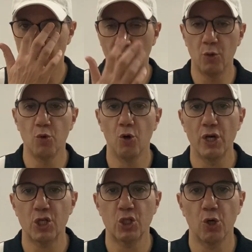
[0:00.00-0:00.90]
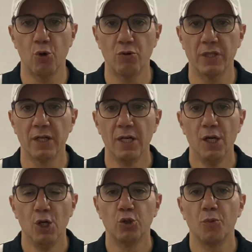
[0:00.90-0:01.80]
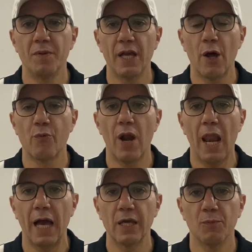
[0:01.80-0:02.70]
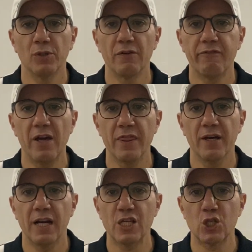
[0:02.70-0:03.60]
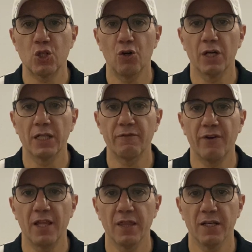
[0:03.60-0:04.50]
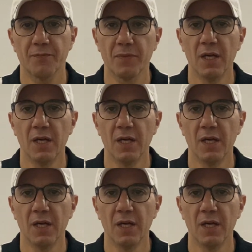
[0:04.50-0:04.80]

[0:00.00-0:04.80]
Calulo has shown to be a reliable defender, a stronger defender.